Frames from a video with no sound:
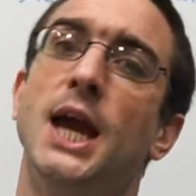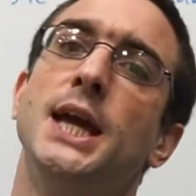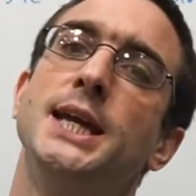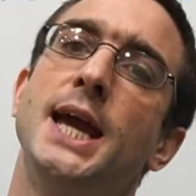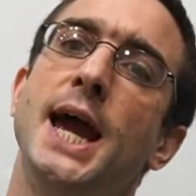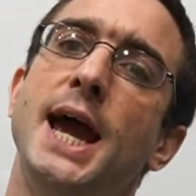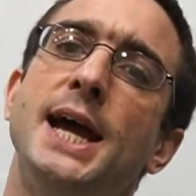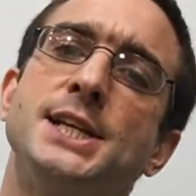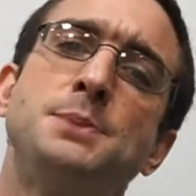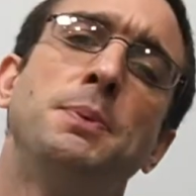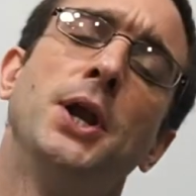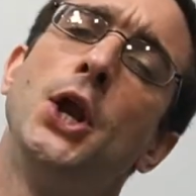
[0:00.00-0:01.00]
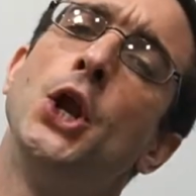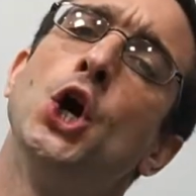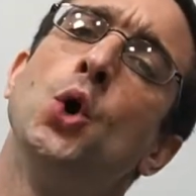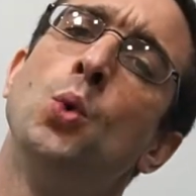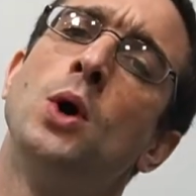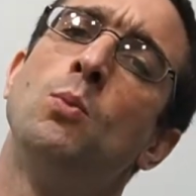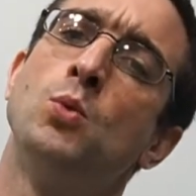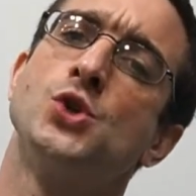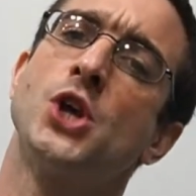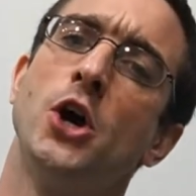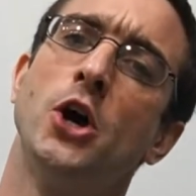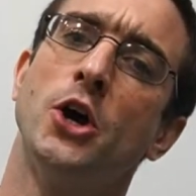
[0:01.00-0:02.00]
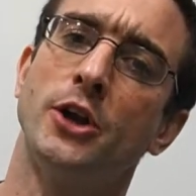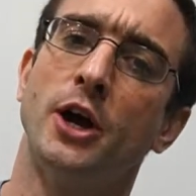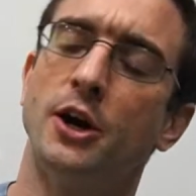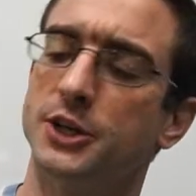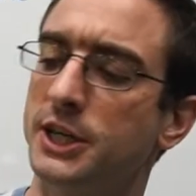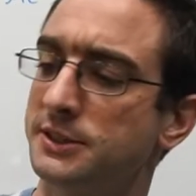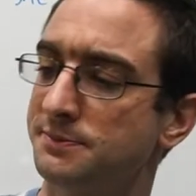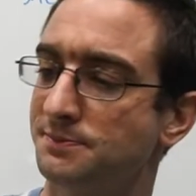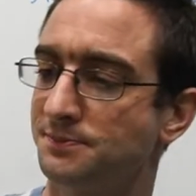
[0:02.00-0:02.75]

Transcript: "Yes, but no one was hurt, Arnie."